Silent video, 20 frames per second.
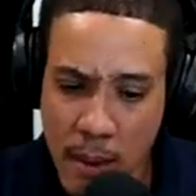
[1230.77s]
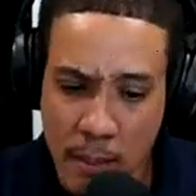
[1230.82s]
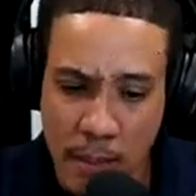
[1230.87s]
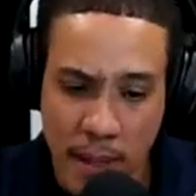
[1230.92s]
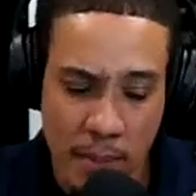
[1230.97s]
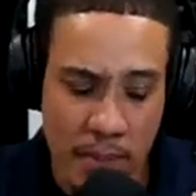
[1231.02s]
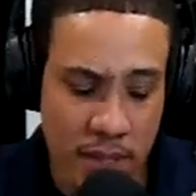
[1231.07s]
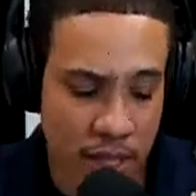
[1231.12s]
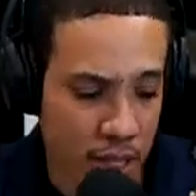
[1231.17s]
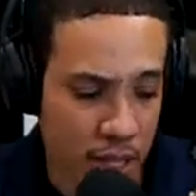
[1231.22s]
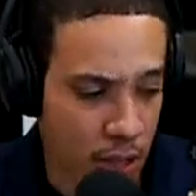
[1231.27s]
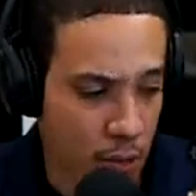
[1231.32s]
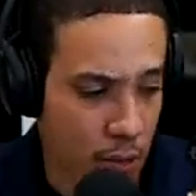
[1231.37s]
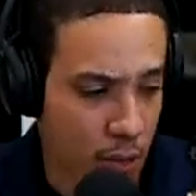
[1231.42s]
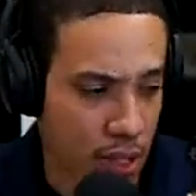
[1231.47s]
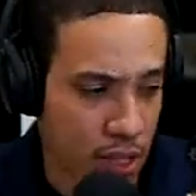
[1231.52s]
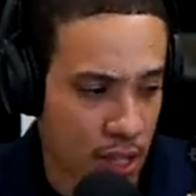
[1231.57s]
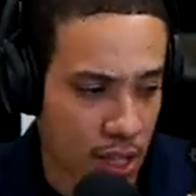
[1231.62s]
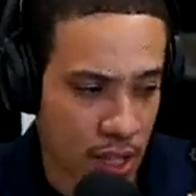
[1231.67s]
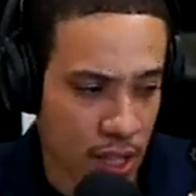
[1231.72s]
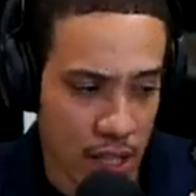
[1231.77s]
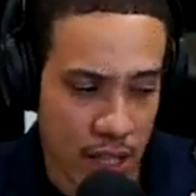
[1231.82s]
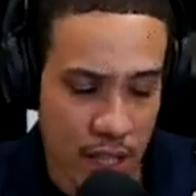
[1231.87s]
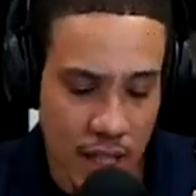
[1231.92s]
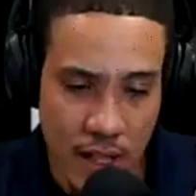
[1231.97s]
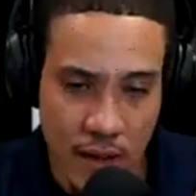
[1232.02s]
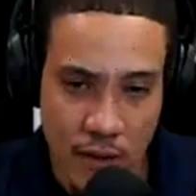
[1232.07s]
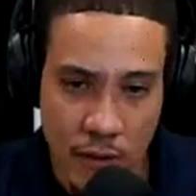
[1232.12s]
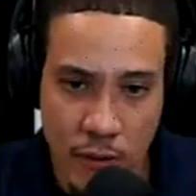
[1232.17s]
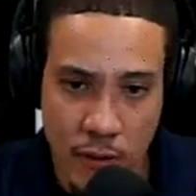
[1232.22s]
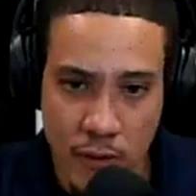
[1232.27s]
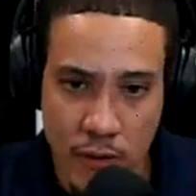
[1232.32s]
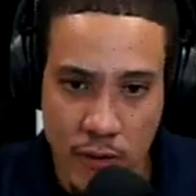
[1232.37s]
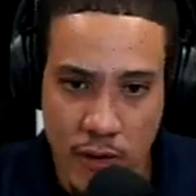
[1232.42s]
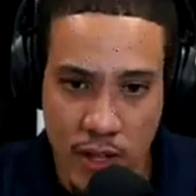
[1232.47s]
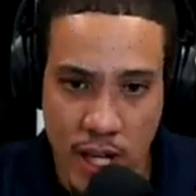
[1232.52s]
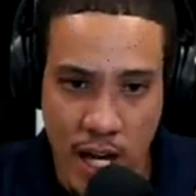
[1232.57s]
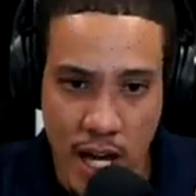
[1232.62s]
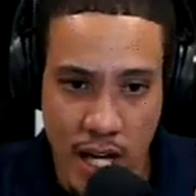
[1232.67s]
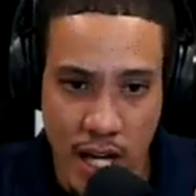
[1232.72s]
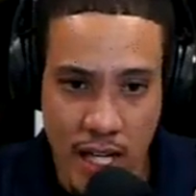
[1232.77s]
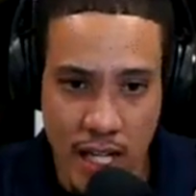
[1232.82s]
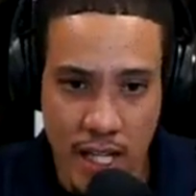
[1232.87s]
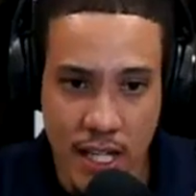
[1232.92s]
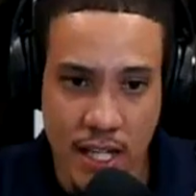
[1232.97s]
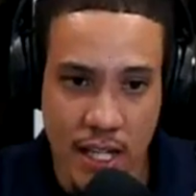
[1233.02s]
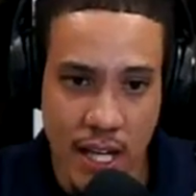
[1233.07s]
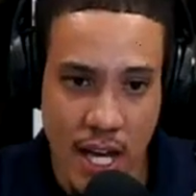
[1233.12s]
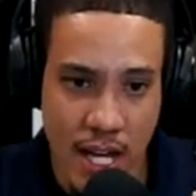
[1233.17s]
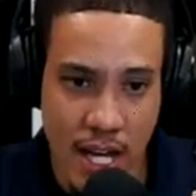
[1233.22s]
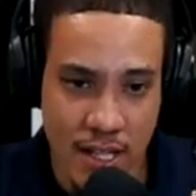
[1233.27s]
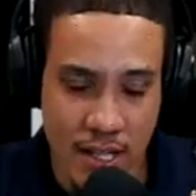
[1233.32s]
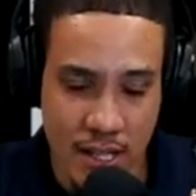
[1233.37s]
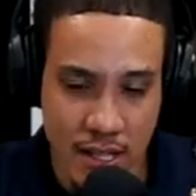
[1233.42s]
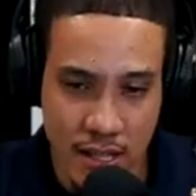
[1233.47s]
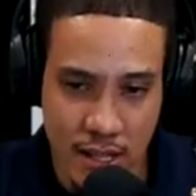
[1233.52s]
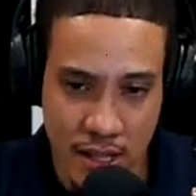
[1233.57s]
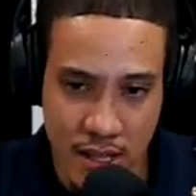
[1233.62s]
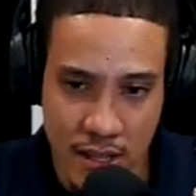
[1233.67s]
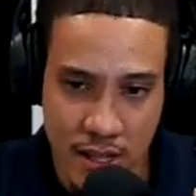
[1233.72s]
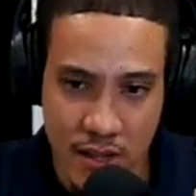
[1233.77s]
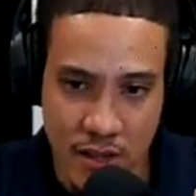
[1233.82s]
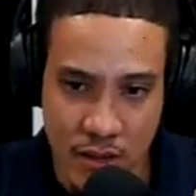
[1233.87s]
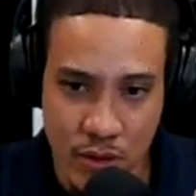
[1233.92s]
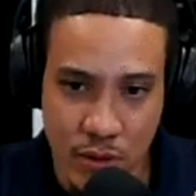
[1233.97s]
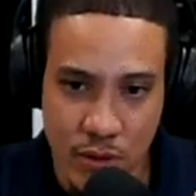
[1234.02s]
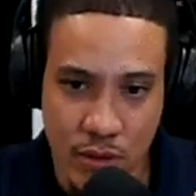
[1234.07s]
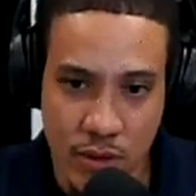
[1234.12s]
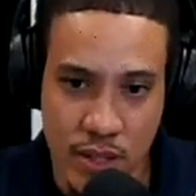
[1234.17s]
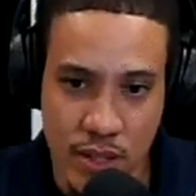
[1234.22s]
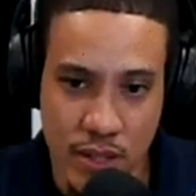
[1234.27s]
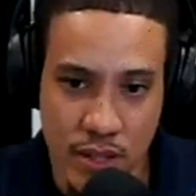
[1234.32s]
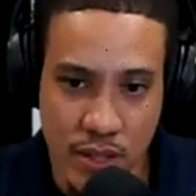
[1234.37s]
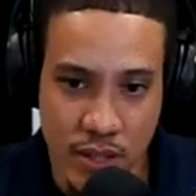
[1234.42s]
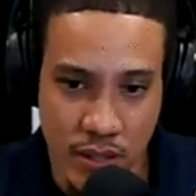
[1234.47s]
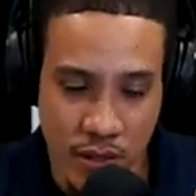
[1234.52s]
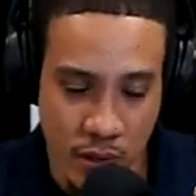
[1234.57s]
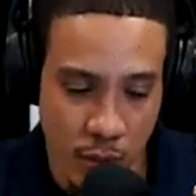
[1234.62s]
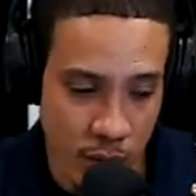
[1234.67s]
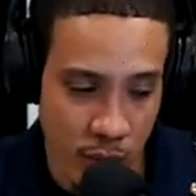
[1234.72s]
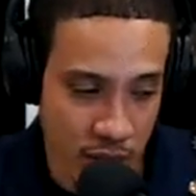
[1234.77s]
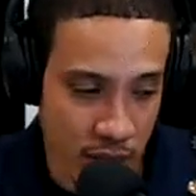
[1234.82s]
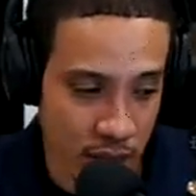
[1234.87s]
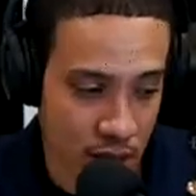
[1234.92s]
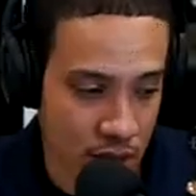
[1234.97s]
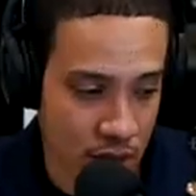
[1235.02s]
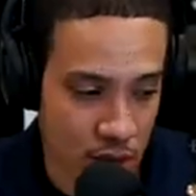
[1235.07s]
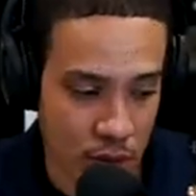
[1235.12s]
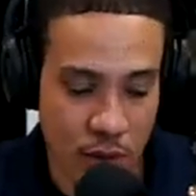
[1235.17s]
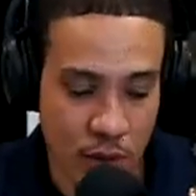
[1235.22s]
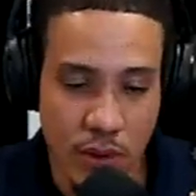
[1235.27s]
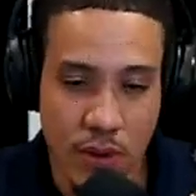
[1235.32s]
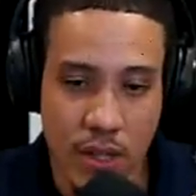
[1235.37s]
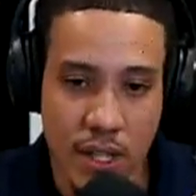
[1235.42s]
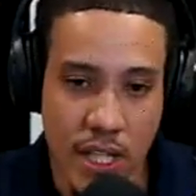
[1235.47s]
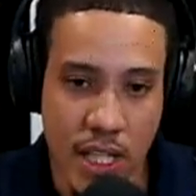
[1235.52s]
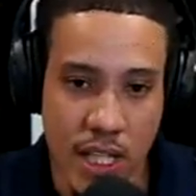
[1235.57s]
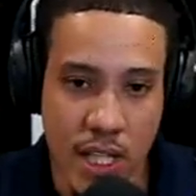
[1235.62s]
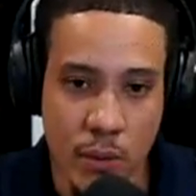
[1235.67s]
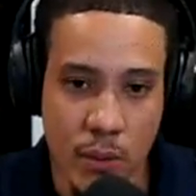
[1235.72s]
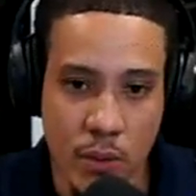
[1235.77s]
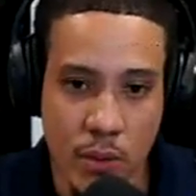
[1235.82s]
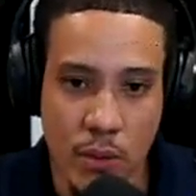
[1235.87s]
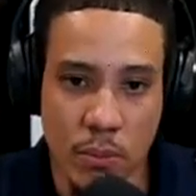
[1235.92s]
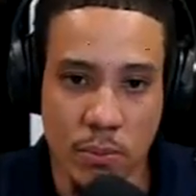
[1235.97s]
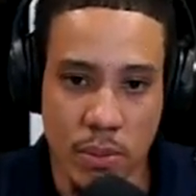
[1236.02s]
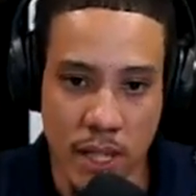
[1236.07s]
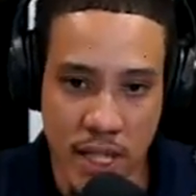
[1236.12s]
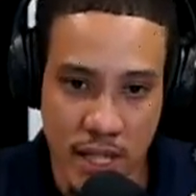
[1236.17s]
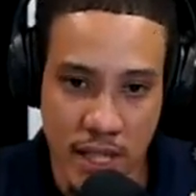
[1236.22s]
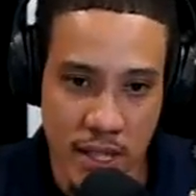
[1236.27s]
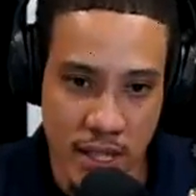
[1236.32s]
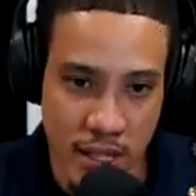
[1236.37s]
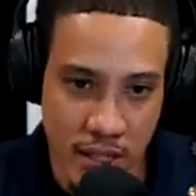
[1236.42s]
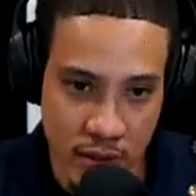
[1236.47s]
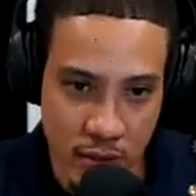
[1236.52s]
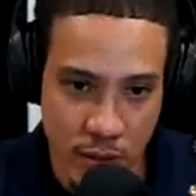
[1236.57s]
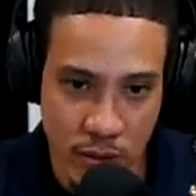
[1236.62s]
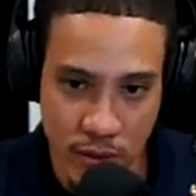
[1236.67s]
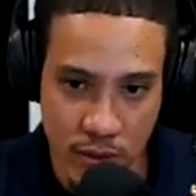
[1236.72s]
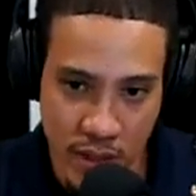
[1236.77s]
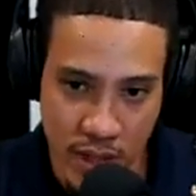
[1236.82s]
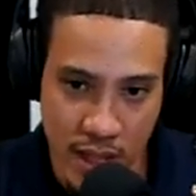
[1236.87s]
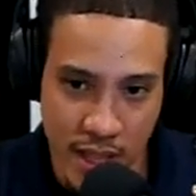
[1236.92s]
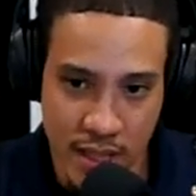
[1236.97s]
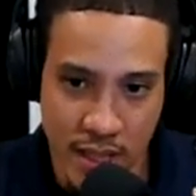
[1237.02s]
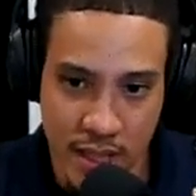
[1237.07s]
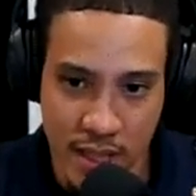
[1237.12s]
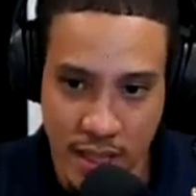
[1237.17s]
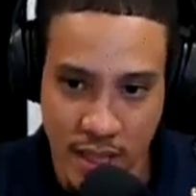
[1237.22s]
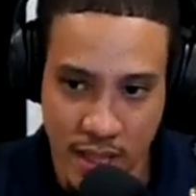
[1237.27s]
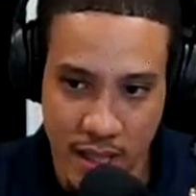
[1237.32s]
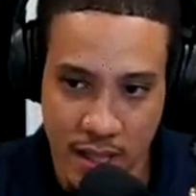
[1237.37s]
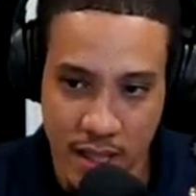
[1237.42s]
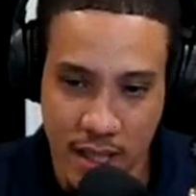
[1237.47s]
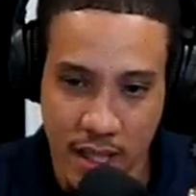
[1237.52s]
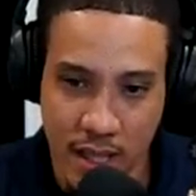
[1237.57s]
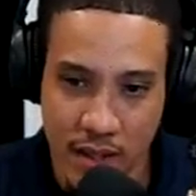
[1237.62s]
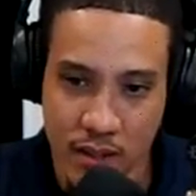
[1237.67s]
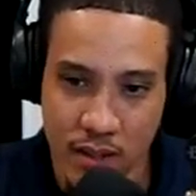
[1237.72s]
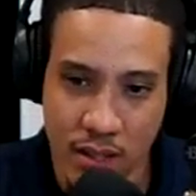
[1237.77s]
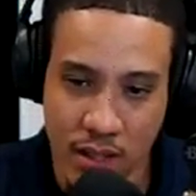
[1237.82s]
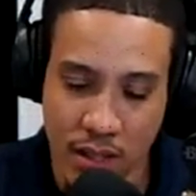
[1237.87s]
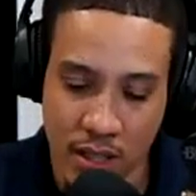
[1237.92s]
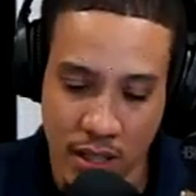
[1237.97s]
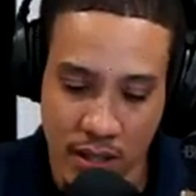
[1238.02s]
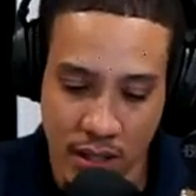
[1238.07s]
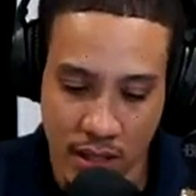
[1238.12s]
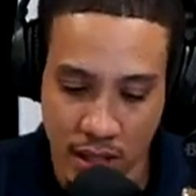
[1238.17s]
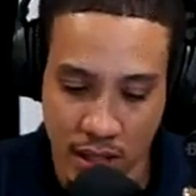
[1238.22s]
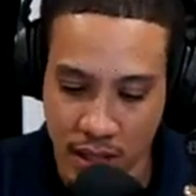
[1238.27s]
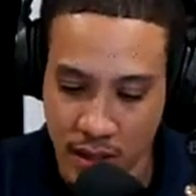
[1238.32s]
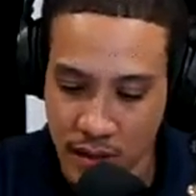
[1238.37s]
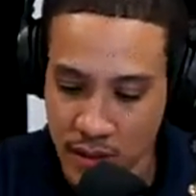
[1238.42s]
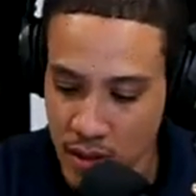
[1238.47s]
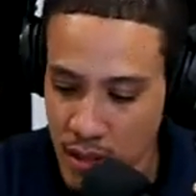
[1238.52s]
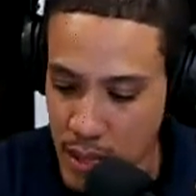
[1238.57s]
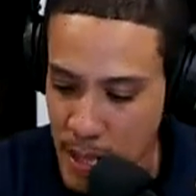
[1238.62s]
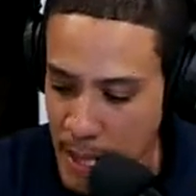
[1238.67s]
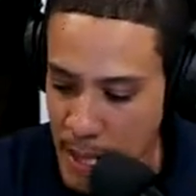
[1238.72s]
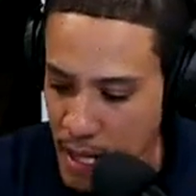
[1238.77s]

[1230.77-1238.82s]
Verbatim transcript: but I'm telling you one thing: if I can get access to this tool, that you know, with this tool, it will be the tool that I take that den out and nothing else.